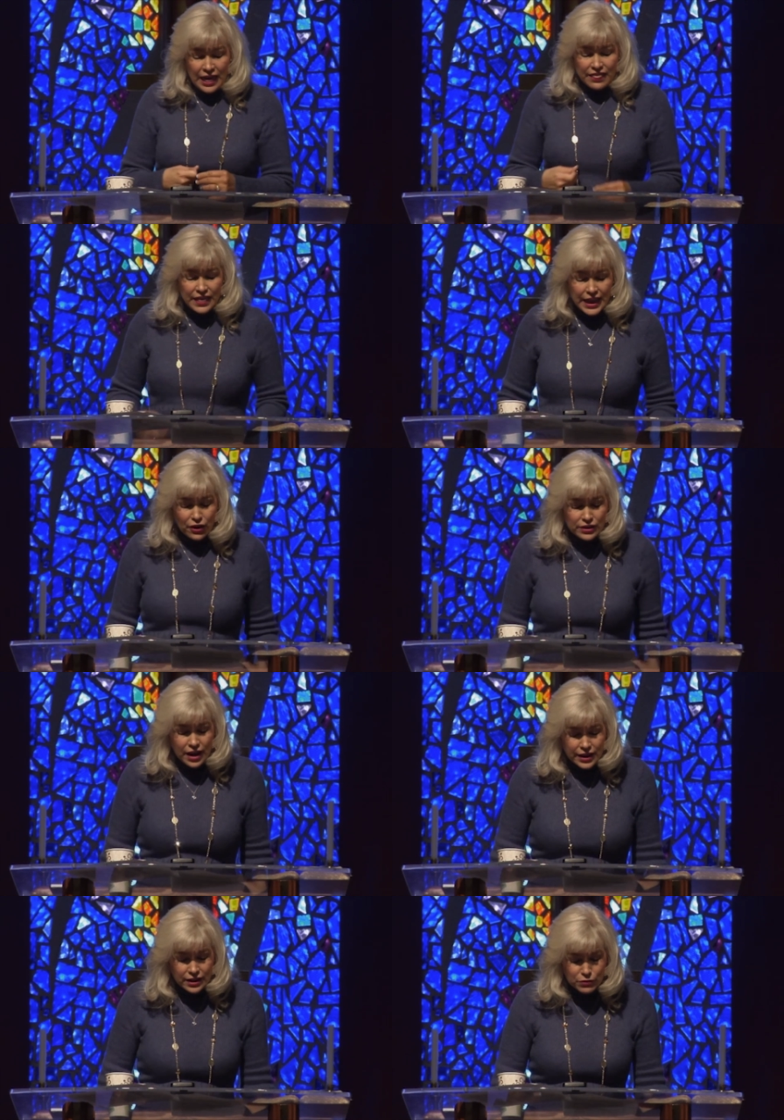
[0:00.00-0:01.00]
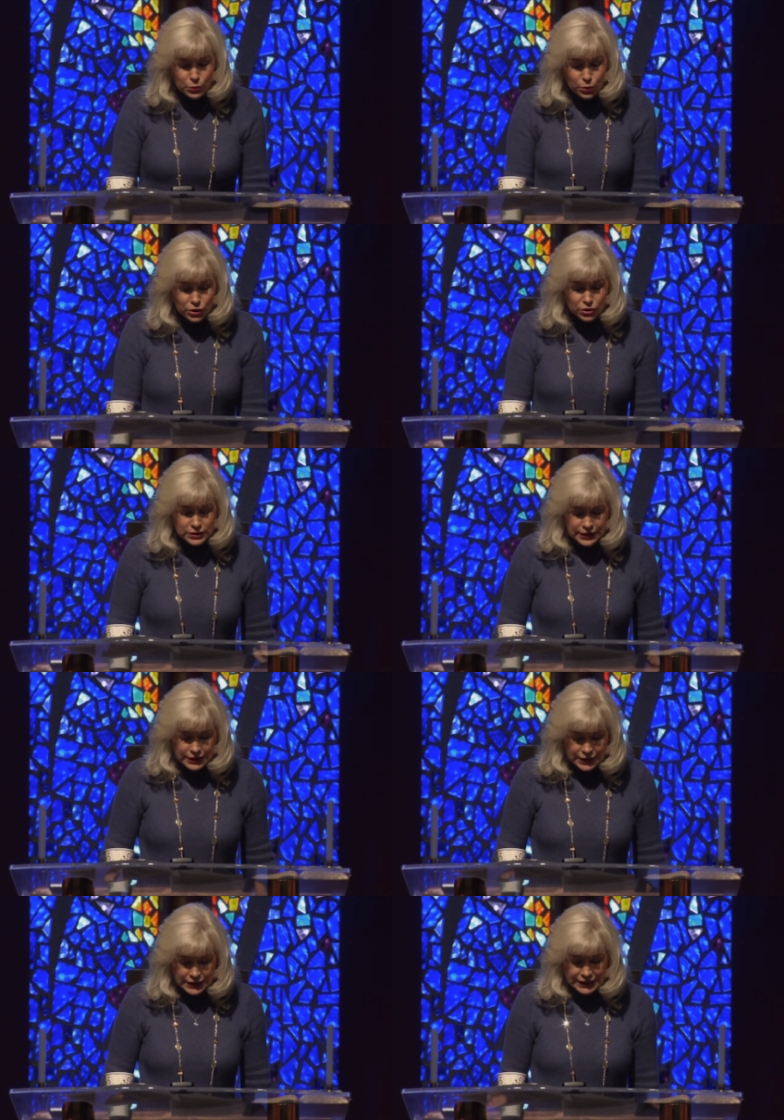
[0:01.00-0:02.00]
They are not of the world,
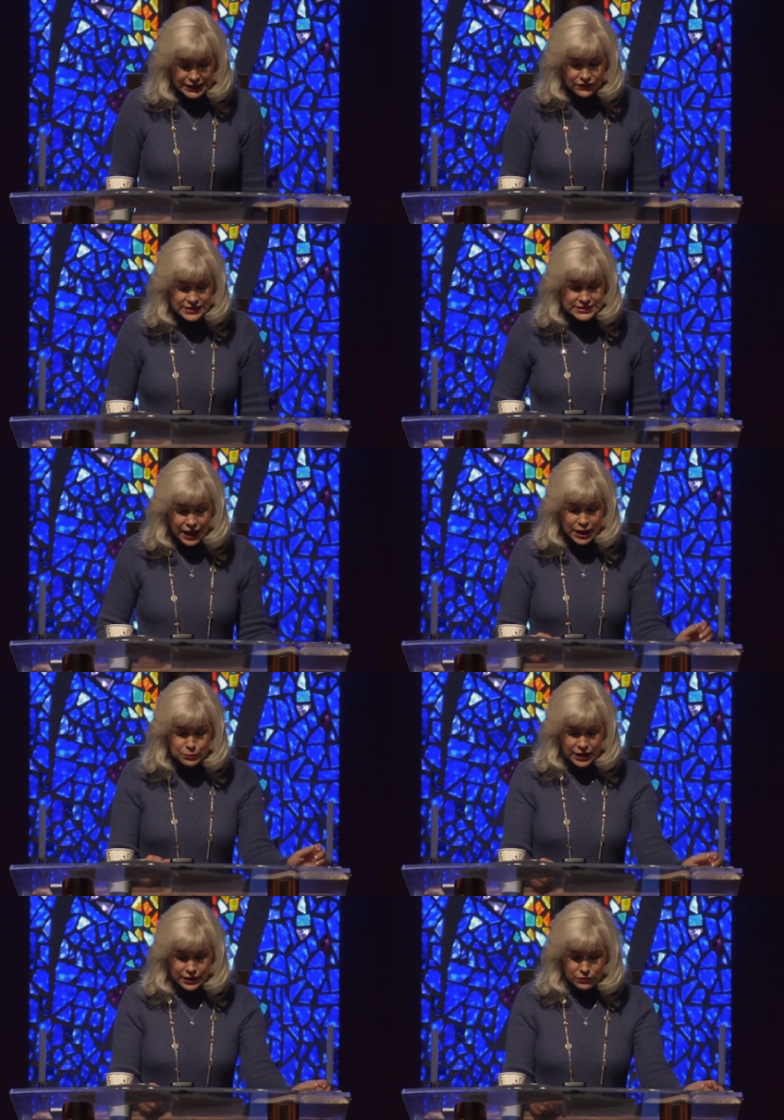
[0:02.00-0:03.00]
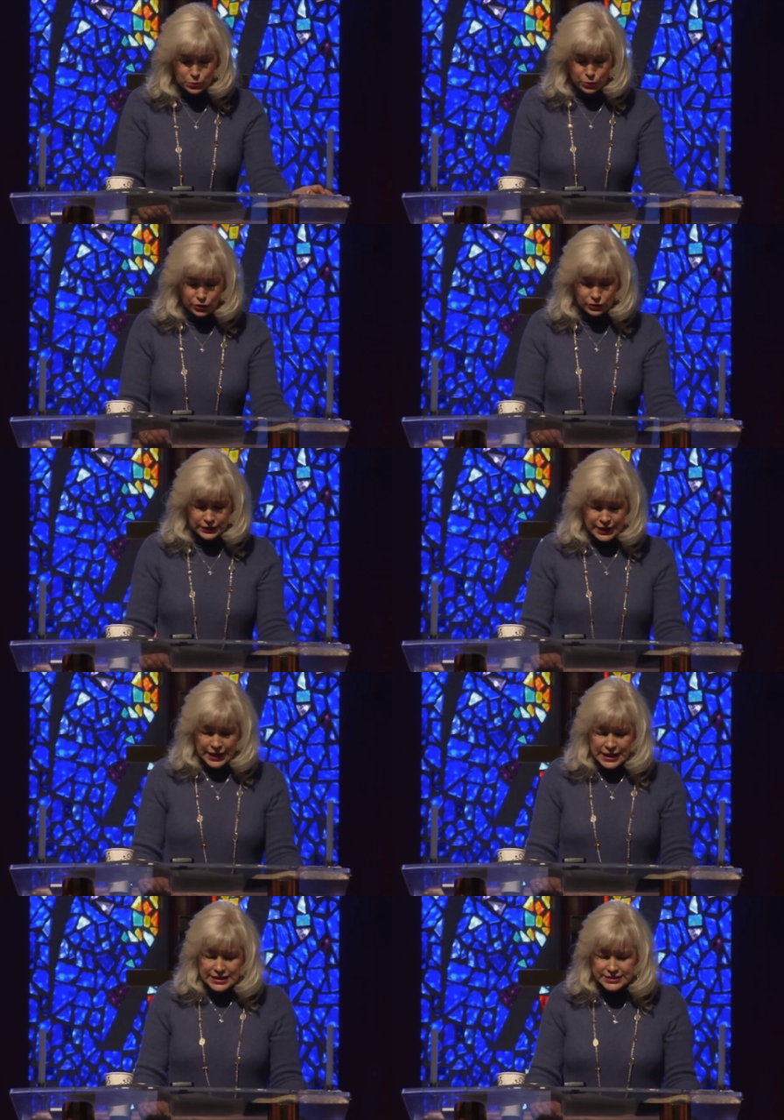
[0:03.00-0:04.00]
even as I am not of the world.
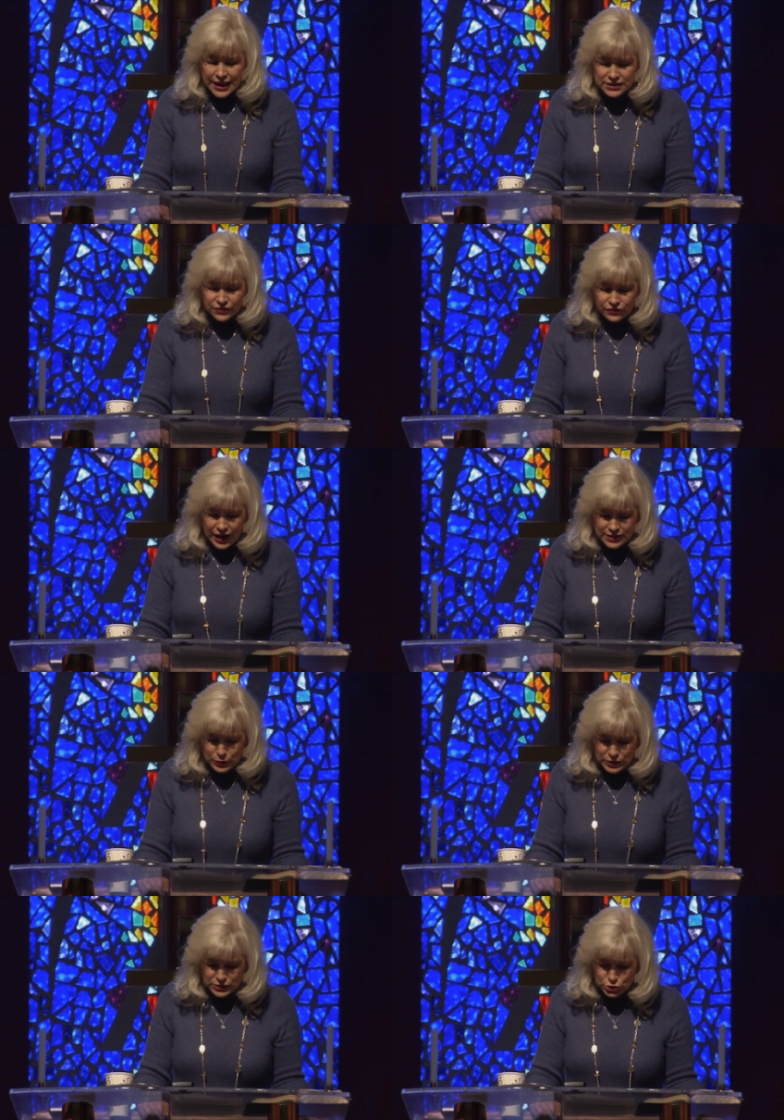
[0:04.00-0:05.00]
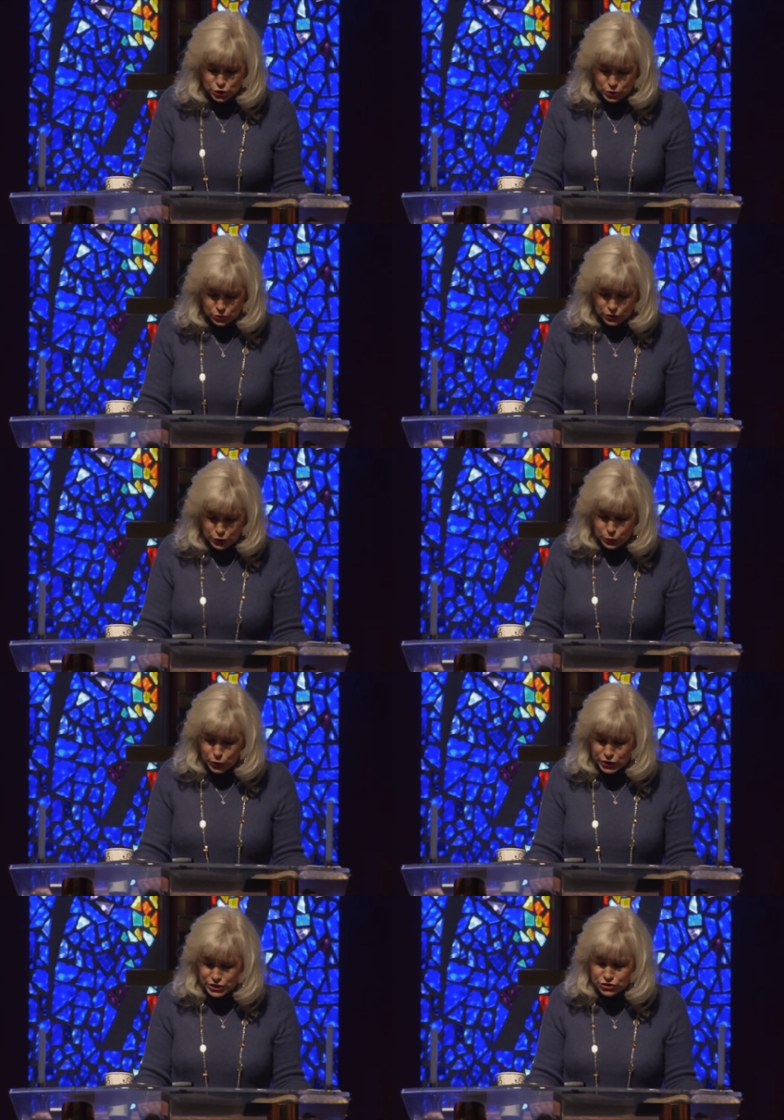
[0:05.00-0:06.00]
Sanctify them in the truth. Your
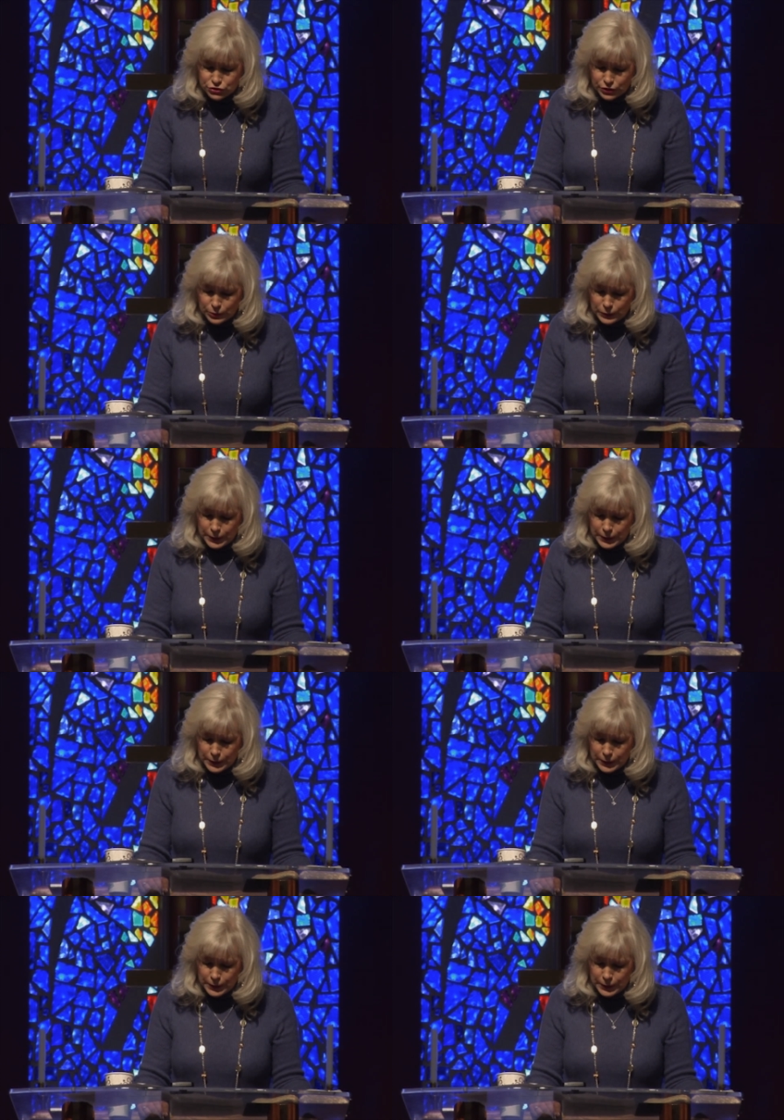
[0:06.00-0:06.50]
word is truth.